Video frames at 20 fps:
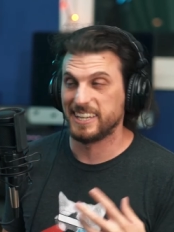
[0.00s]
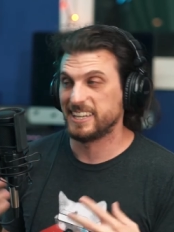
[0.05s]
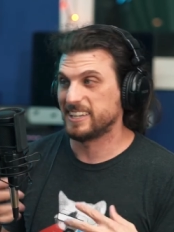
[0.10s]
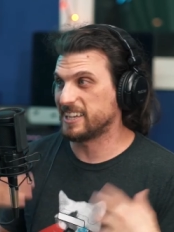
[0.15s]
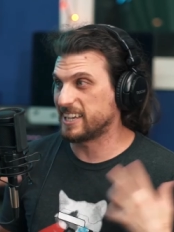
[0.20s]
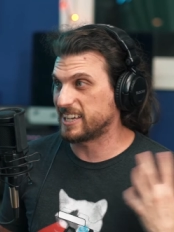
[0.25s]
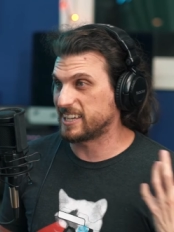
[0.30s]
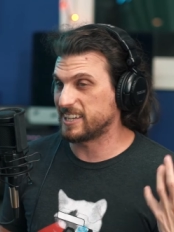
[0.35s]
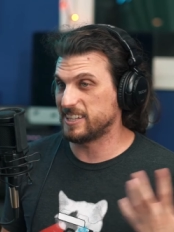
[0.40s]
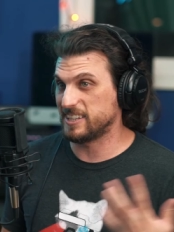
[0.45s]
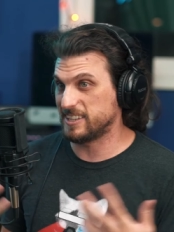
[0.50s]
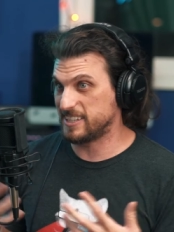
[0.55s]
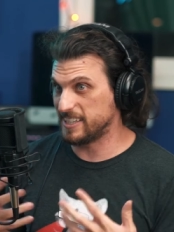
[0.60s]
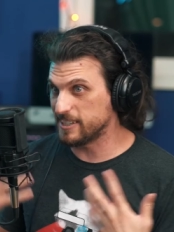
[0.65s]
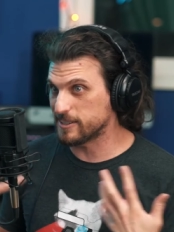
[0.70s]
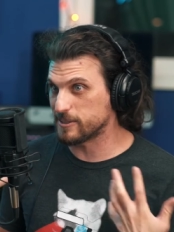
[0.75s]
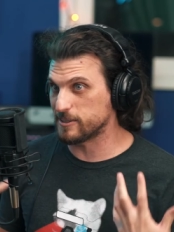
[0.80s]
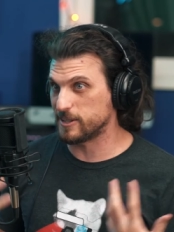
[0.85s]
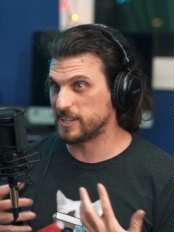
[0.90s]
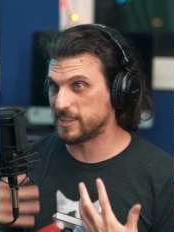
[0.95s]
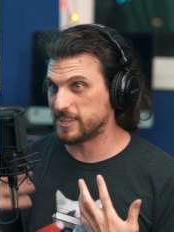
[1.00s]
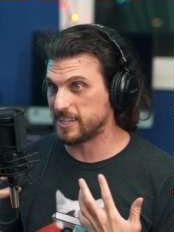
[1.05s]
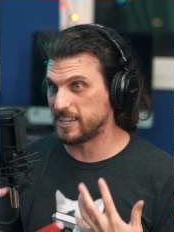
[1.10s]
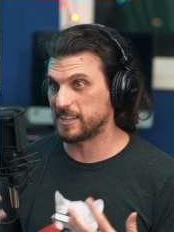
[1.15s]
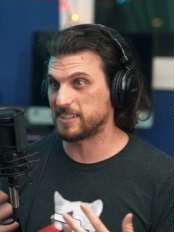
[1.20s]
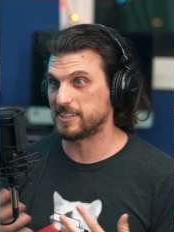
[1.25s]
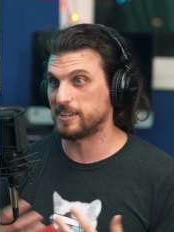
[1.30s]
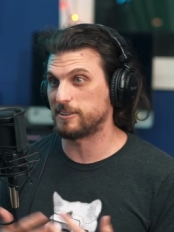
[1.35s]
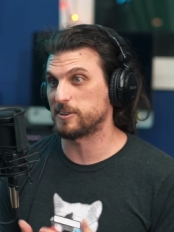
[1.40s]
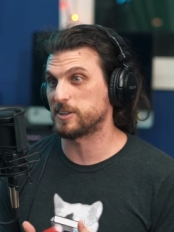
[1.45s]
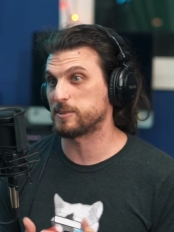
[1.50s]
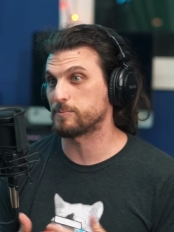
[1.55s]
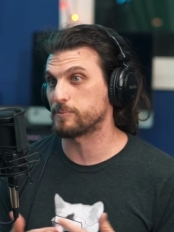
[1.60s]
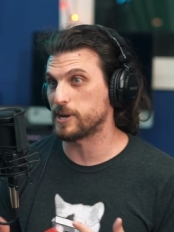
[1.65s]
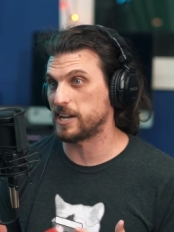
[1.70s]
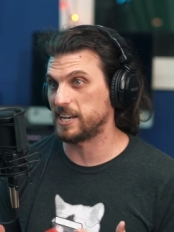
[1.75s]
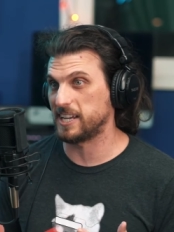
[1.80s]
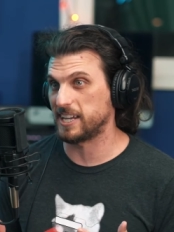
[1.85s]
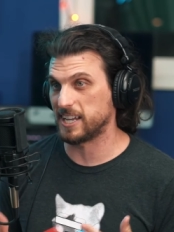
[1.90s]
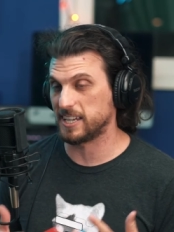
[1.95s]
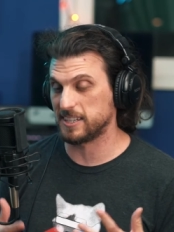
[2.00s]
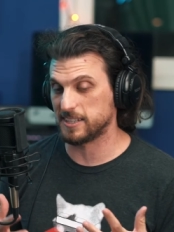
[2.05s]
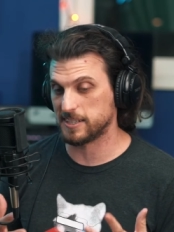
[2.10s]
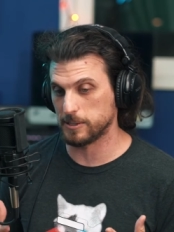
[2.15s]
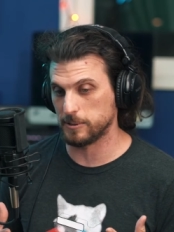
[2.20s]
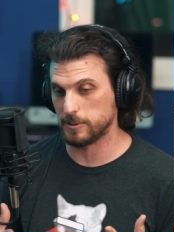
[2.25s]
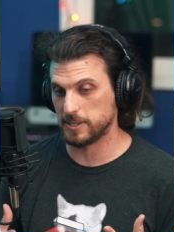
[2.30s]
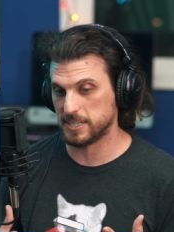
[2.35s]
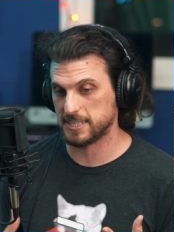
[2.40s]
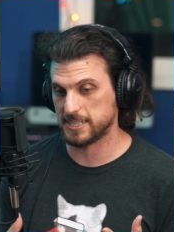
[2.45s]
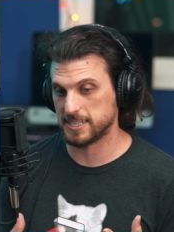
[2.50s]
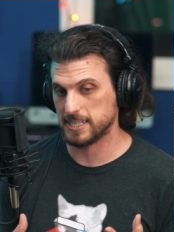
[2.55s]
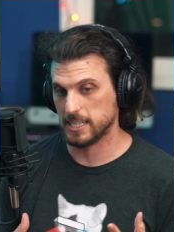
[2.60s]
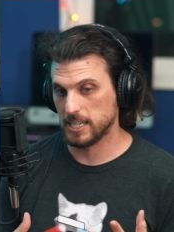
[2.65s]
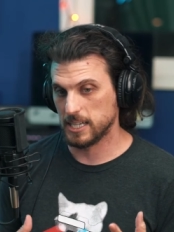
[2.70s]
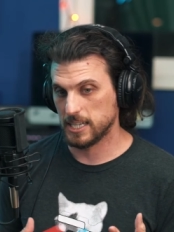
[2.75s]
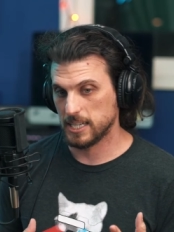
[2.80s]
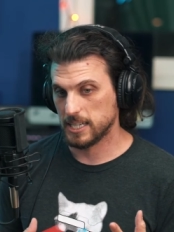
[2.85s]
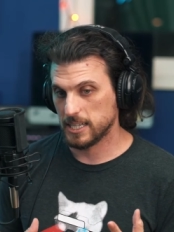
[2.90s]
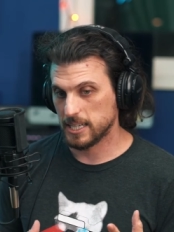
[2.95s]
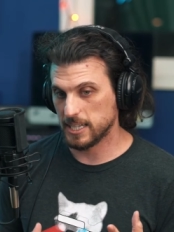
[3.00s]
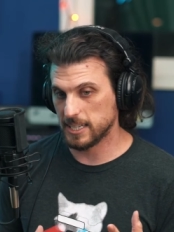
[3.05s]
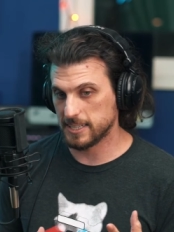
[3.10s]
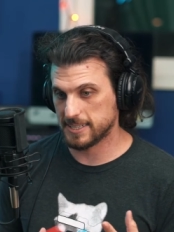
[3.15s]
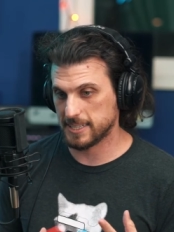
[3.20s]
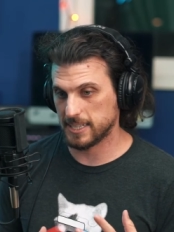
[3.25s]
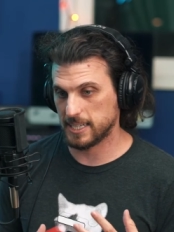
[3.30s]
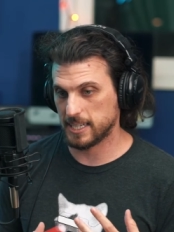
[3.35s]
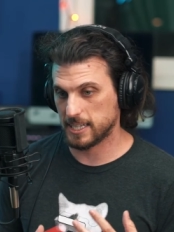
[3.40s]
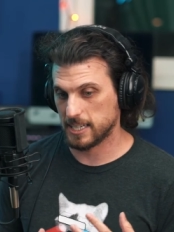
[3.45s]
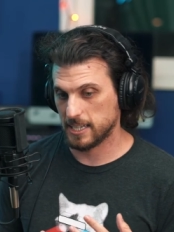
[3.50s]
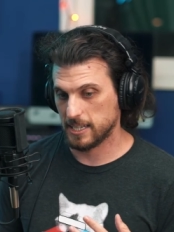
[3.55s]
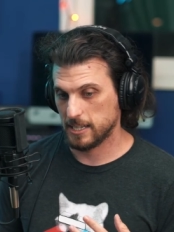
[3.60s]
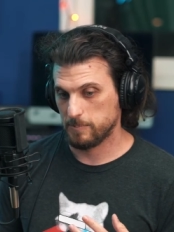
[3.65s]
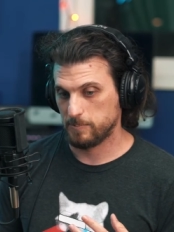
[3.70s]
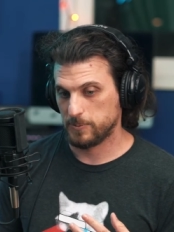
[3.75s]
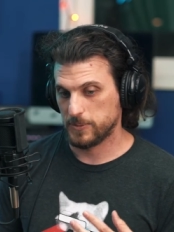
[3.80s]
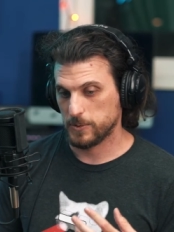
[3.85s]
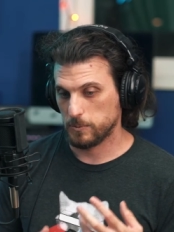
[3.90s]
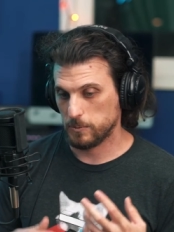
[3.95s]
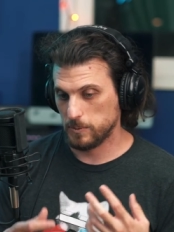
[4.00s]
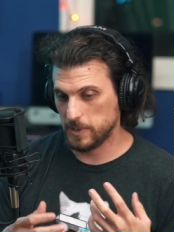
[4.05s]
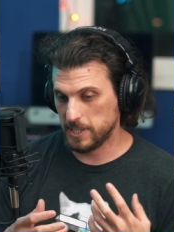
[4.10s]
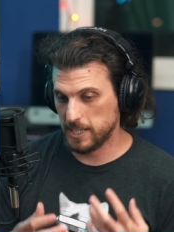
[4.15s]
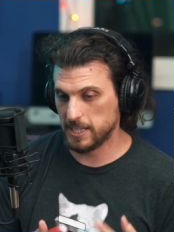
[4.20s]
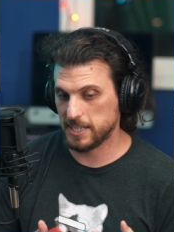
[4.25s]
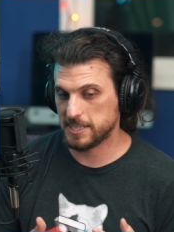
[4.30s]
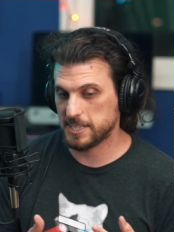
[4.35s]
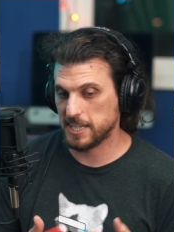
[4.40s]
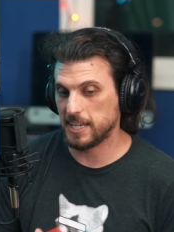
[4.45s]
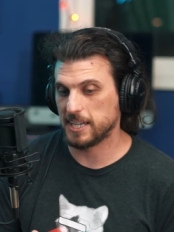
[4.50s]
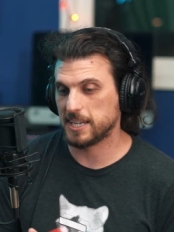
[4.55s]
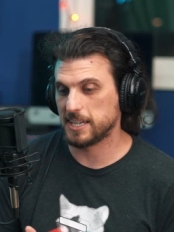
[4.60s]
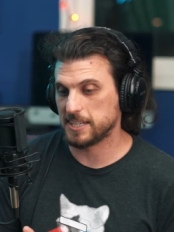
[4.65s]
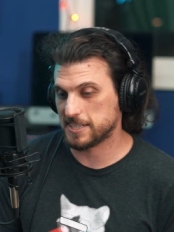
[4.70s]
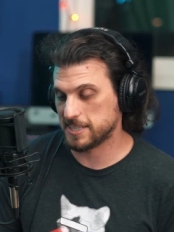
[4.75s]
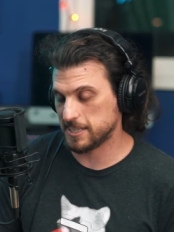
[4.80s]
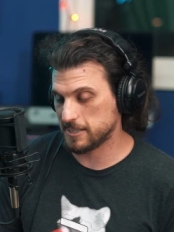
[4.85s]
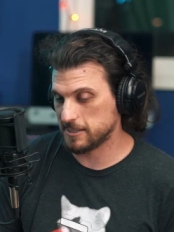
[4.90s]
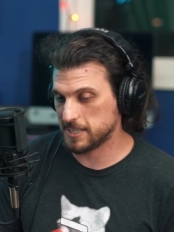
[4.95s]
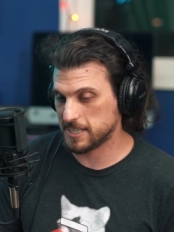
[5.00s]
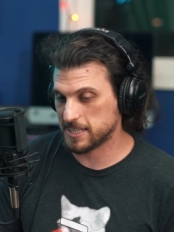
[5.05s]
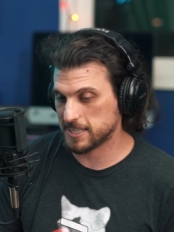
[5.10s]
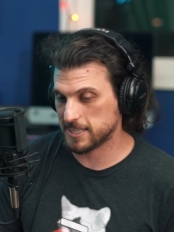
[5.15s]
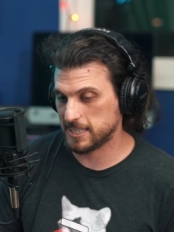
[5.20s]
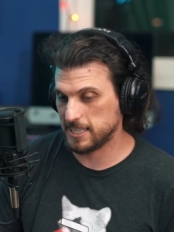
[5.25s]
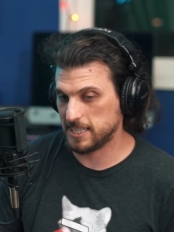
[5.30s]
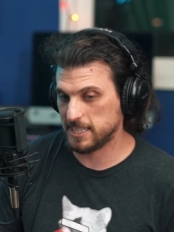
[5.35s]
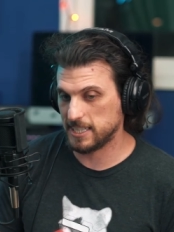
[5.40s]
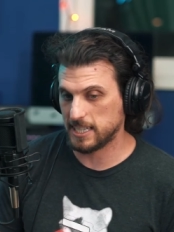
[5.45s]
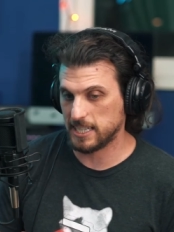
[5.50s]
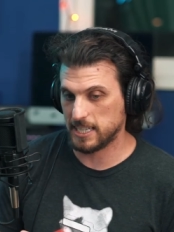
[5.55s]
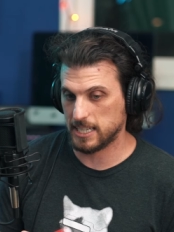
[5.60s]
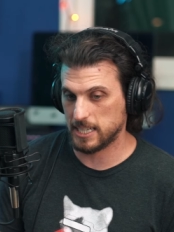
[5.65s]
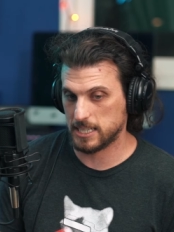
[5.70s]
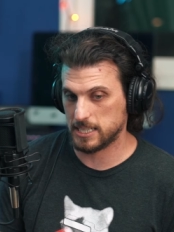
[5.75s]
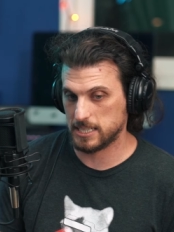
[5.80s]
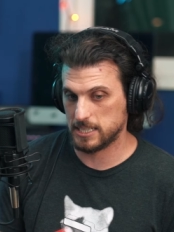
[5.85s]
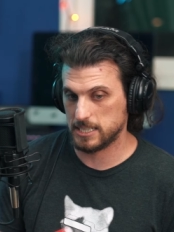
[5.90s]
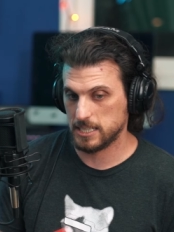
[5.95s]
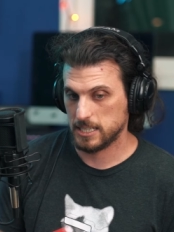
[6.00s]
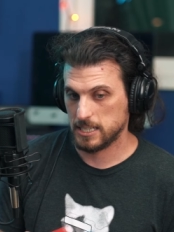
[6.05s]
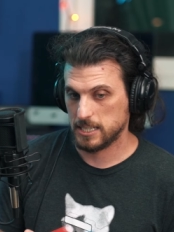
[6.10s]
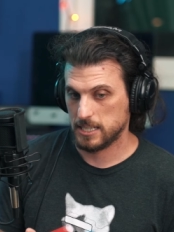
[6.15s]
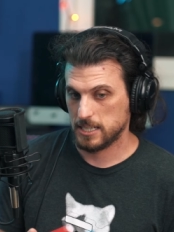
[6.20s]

Like these are the things that are spreading it. So it's it's like we need to take it seriously and